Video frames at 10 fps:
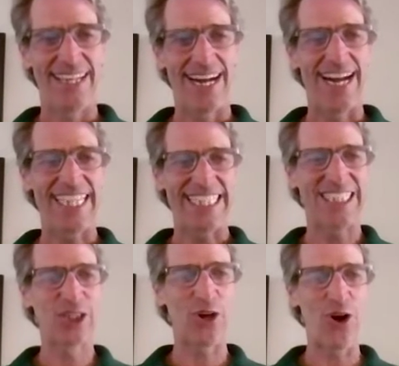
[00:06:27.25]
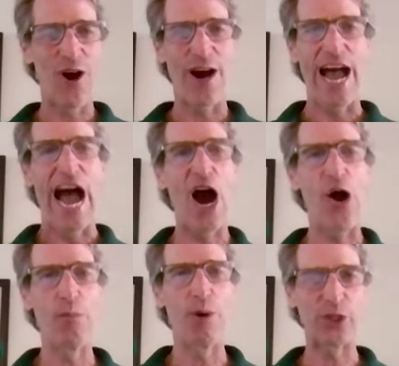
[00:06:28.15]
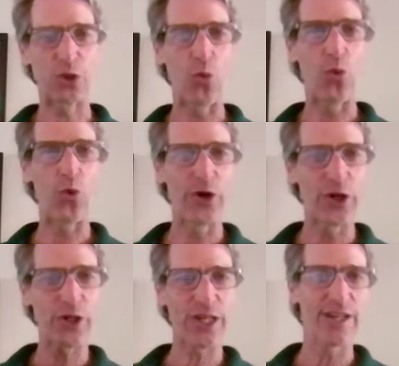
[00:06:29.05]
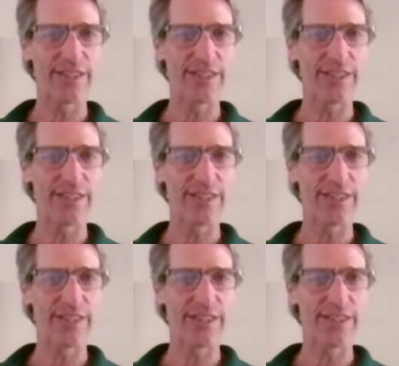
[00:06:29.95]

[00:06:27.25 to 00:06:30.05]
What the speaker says: I saw how much work